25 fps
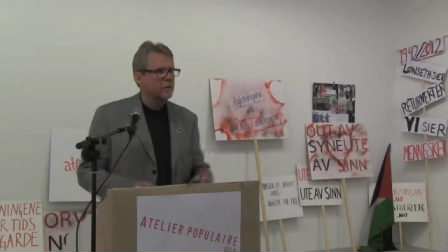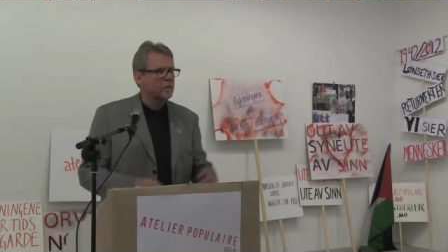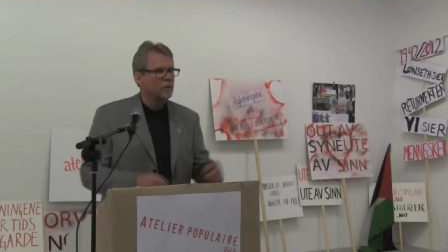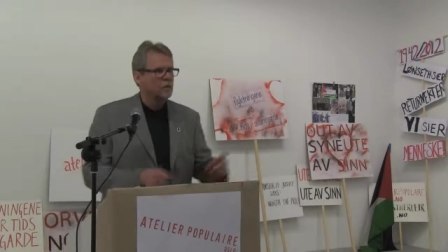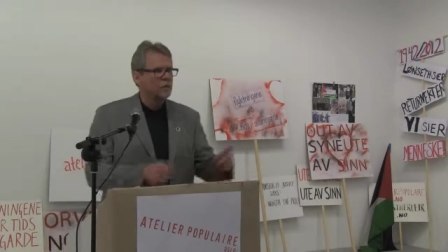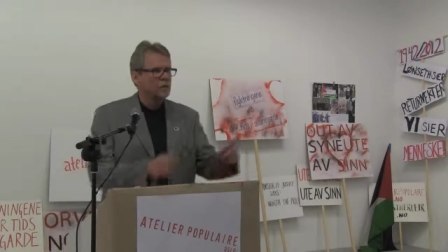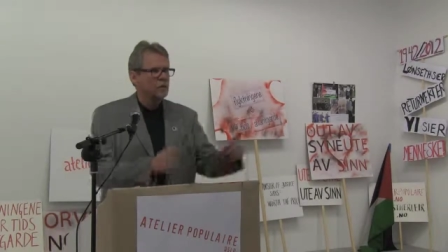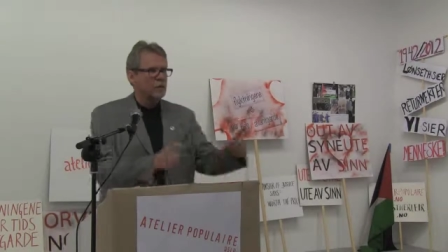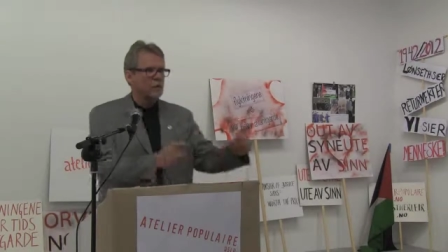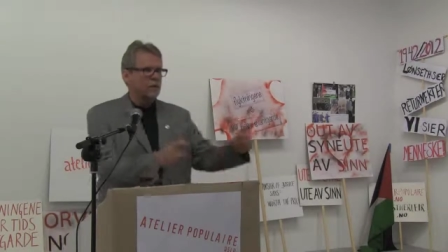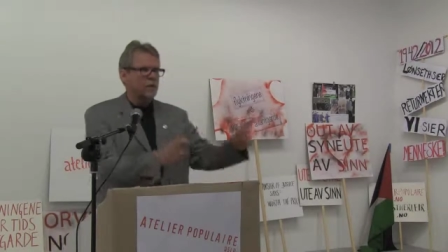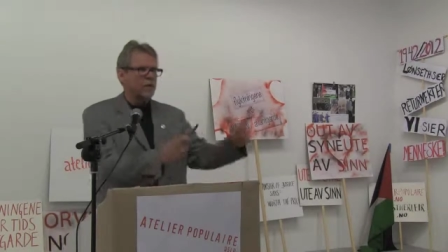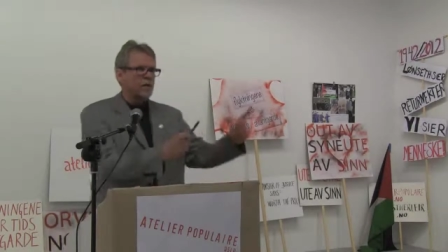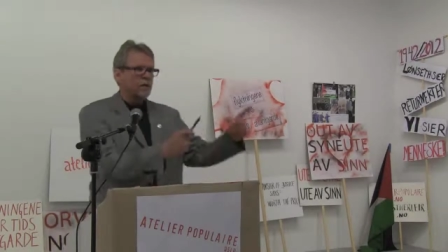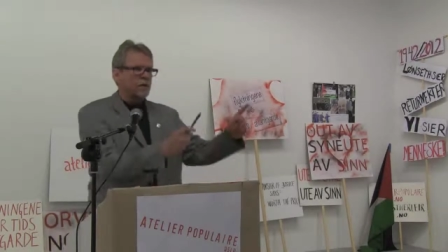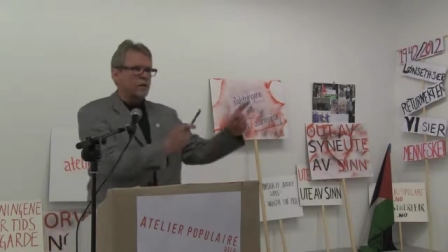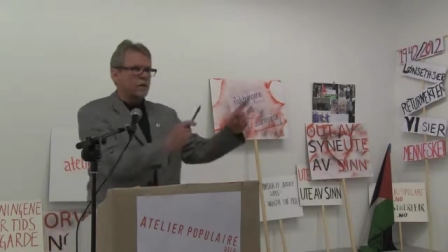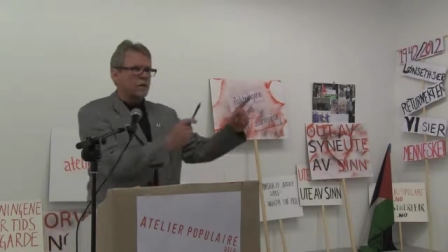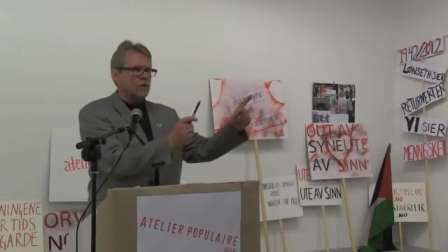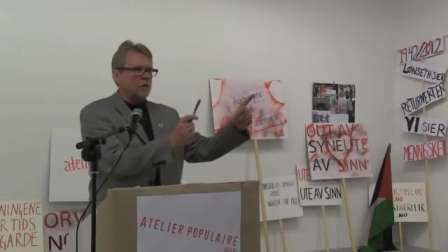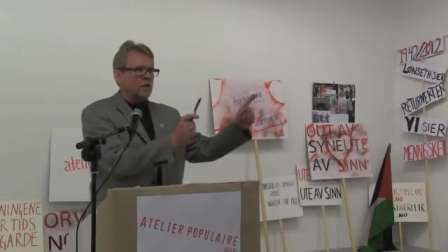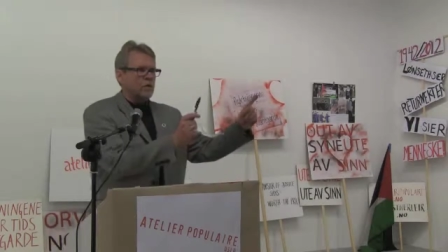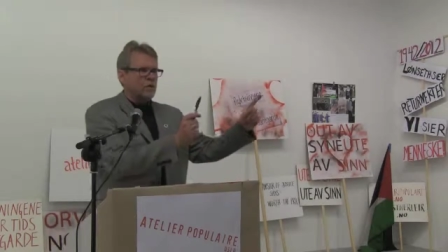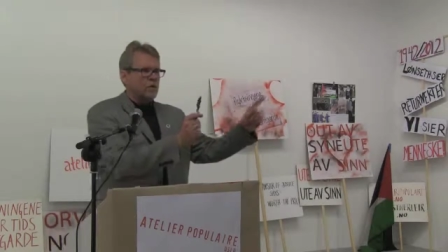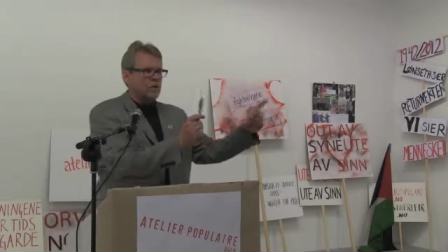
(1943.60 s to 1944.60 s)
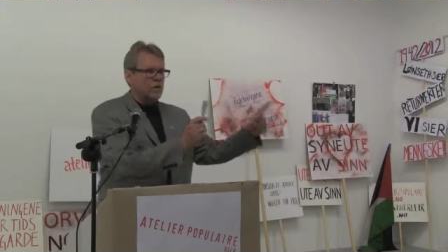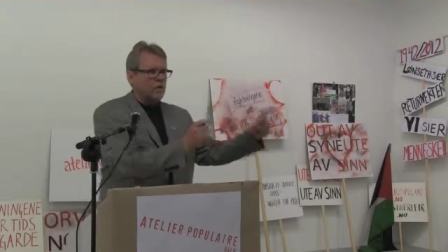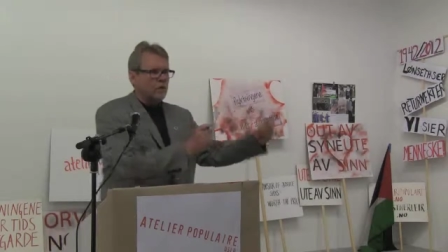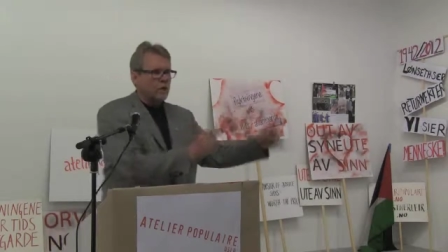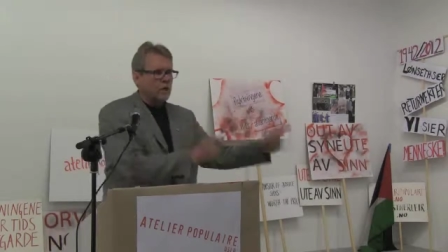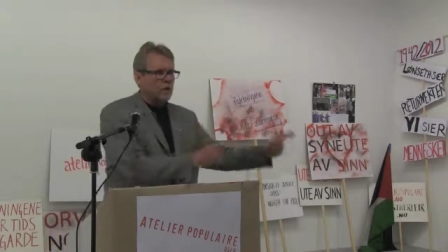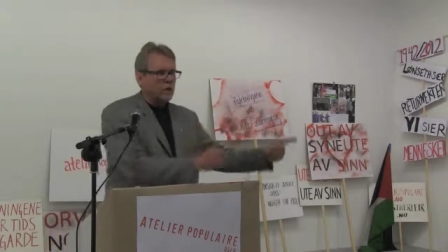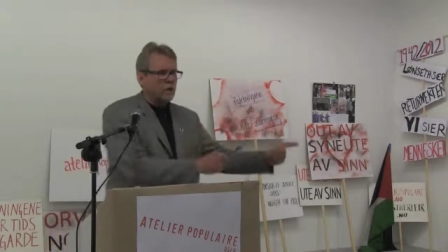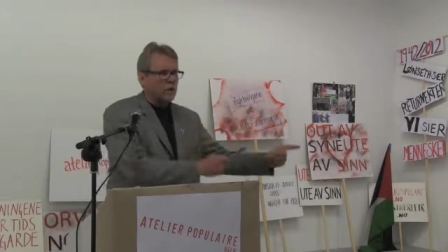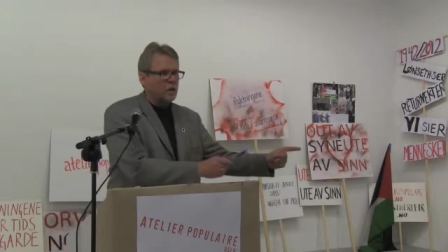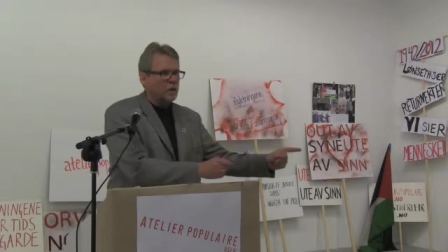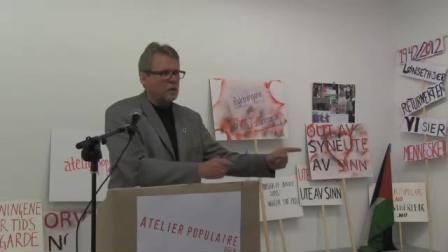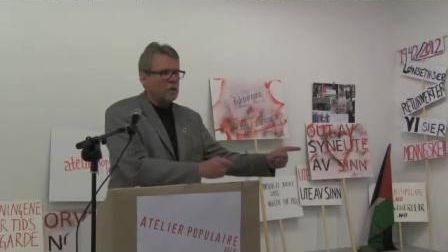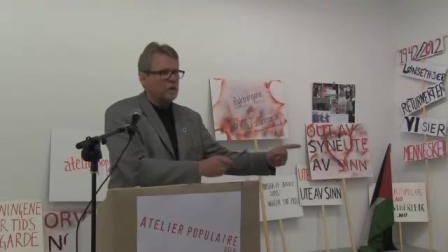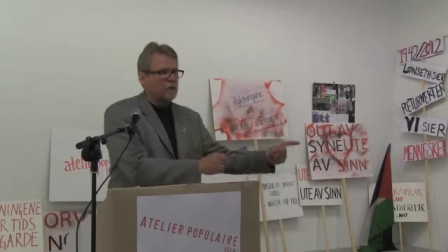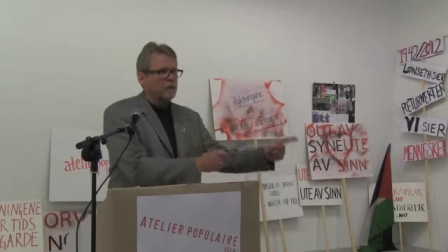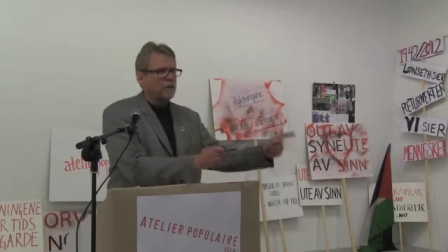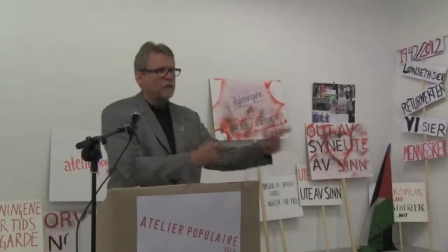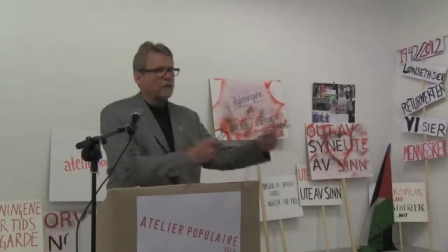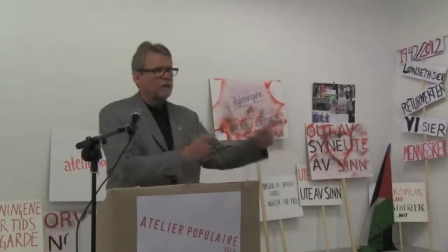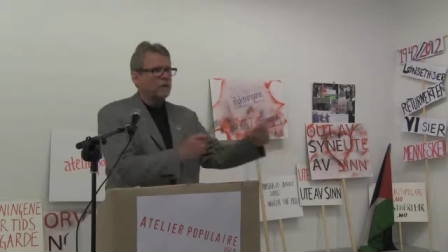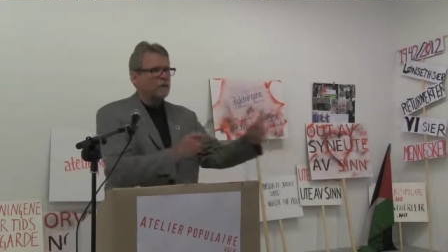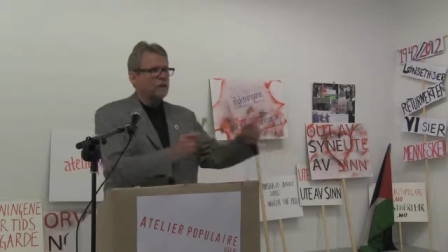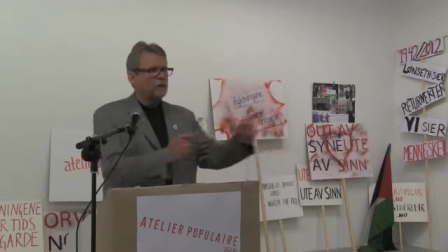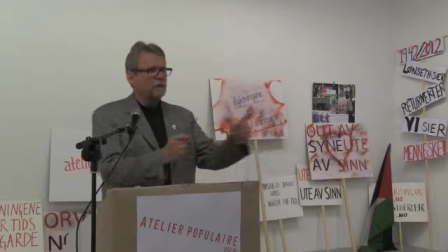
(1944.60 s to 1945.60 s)
Okay? Somalis
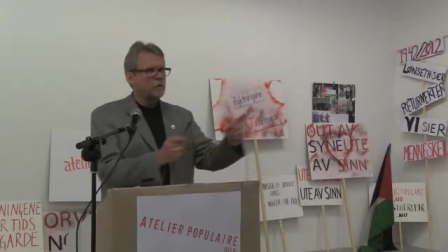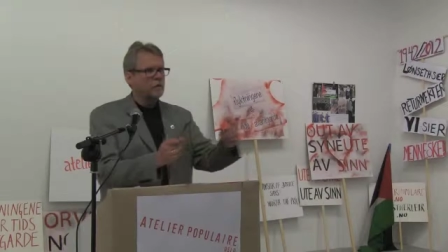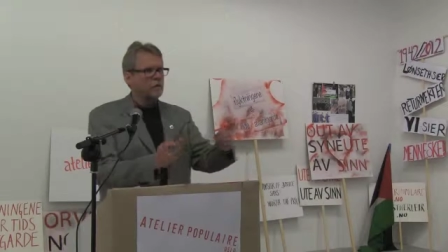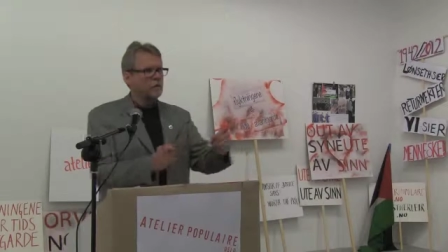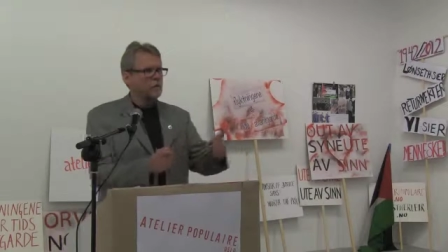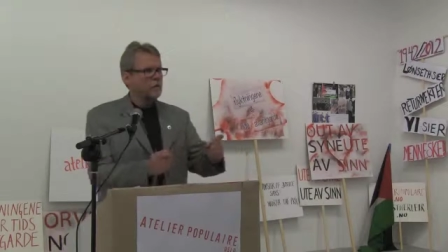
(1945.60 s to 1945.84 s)
moving to